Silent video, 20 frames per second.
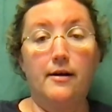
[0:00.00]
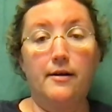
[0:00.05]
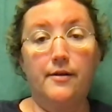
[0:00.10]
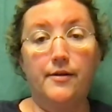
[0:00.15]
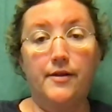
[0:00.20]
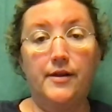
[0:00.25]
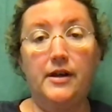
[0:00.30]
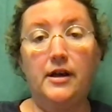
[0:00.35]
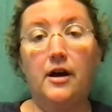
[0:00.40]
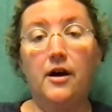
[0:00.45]

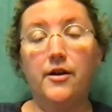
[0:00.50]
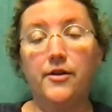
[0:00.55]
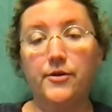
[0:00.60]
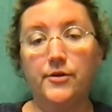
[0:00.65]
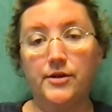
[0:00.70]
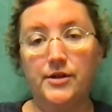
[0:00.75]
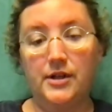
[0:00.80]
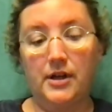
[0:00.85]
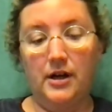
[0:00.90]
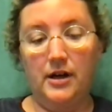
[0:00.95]
The other
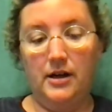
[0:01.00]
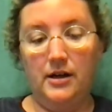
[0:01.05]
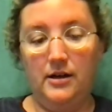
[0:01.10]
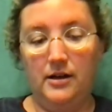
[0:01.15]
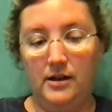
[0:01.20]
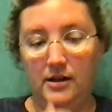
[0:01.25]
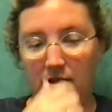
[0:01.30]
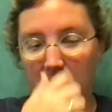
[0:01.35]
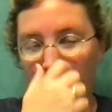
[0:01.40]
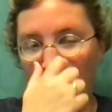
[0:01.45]
sign
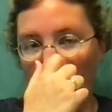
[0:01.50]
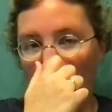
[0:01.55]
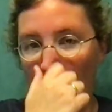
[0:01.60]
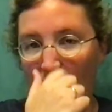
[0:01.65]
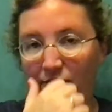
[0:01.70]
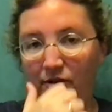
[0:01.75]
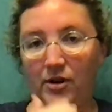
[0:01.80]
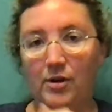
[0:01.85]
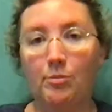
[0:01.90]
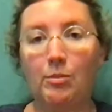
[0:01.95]
is more
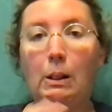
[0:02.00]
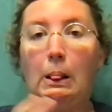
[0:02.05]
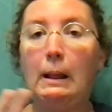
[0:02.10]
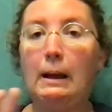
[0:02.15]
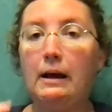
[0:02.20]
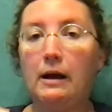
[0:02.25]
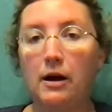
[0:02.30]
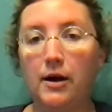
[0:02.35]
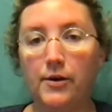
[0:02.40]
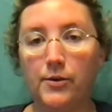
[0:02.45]
of a
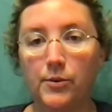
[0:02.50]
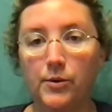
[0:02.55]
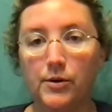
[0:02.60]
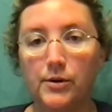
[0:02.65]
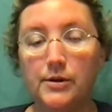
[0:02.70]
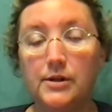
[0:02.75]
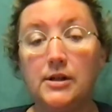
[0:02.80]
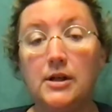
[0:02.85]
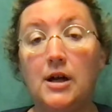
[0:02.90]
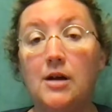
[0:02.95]
play on word
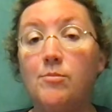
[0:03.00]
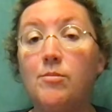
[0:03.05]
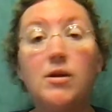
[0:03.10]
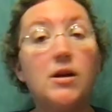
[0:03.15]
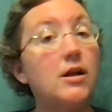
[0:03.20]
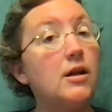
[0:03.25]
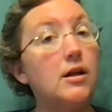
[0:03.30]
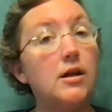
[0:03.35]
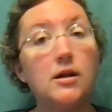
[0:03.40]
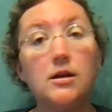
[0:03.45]
sign, but
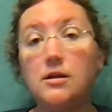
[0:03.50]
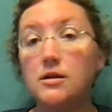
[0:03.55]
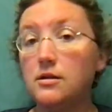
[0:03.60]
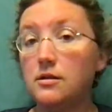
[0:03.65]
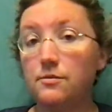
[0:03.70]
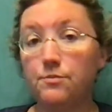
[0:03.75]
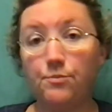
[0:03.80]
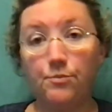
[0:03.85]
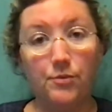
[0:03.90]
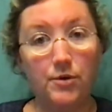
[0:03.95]
it is
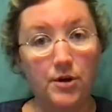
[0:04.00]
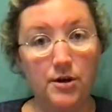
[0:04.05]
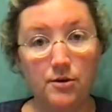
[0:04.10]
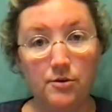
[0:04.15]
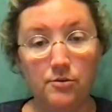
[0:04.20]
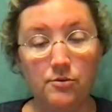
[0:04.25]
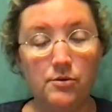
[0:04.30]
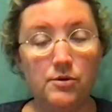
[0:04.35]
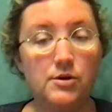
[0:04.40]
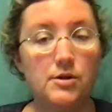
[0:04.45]

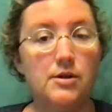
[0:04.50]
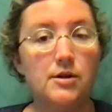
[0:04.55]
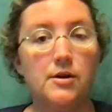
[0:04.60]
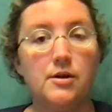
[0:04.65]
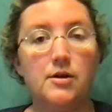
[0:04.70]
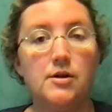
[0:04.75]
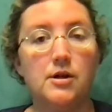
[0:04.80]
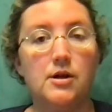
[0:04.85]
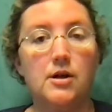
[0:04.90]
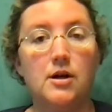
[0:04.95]
used
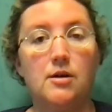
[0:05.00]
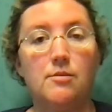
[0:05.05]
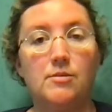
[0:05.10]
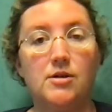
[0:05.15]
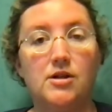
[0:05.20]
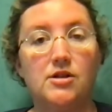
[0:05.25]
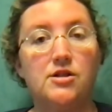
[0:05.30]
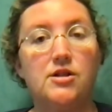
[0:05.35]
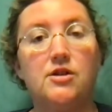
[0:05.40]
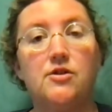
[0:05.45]

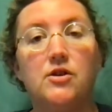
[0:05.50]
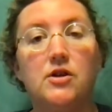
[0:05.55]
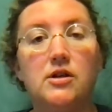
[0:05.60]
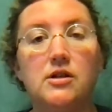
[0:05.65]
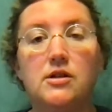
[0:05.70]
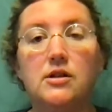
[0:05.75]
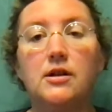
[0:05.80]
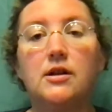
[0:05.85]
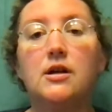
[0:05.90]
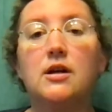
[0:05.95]

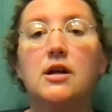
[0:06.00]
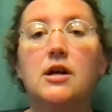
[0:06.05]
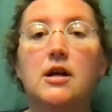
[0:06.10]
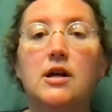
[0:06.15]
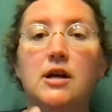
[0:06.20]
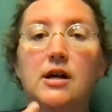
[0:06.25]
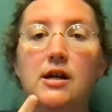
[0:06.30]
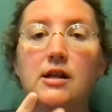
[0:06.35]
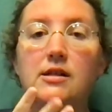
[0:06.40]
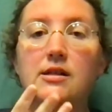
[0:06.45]
seriously.
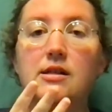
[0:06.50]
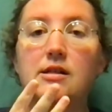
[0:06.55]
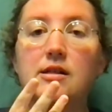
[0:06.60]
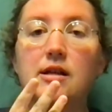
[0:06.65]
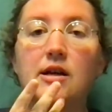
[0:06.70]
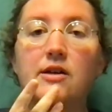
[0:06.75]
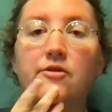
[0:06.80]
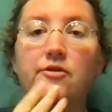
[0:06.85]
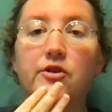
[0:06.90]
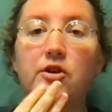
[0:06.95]
It is the
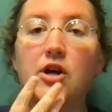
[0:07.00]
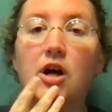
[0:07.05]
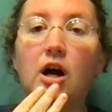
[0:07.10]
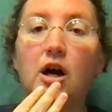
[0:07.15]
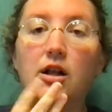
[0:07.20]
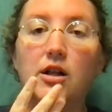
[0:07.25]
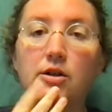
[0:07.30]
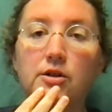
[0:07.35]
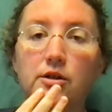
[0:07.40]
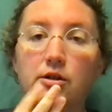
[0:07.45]
sign for
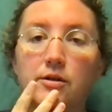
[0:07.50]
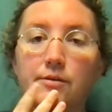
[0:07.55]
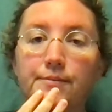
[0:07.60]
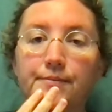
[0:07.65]
color